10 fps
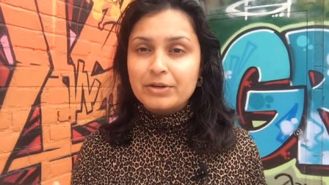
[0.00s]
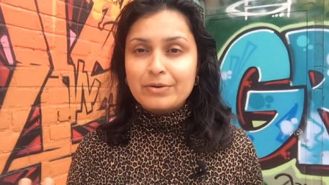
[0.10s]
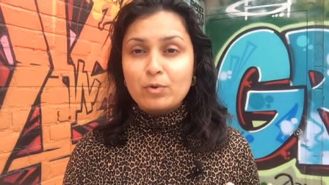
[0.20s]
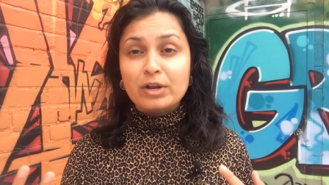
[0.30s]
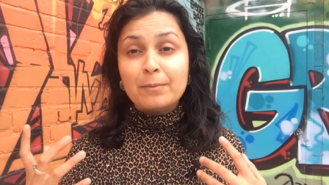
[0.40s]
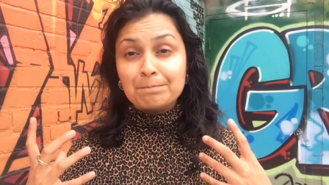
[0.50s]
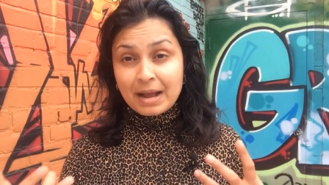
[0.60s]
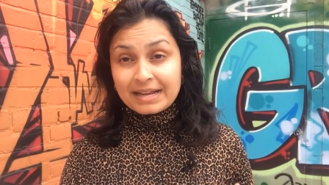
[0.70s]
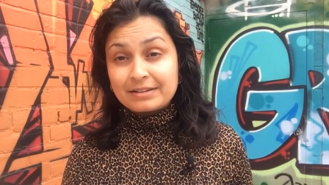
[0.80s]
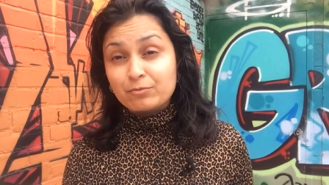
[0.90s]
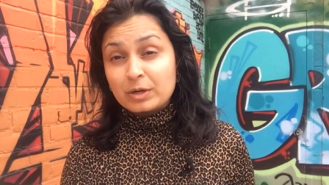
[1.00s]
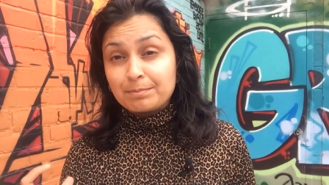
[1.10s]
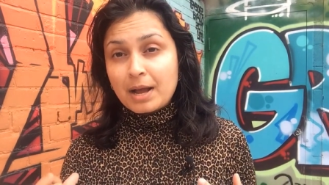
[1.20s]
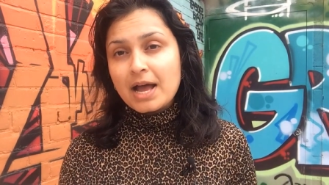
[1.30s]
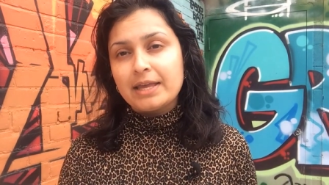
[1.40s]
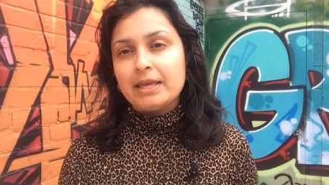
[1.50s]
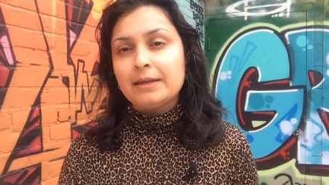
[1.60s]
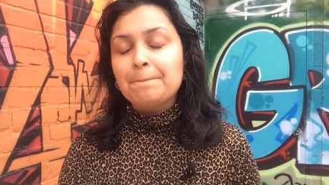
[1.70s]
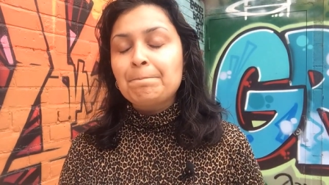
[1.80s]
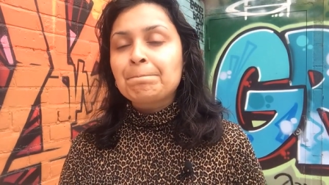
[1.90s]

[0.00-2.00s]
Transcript: so I don't want to. I didn't want to buy it,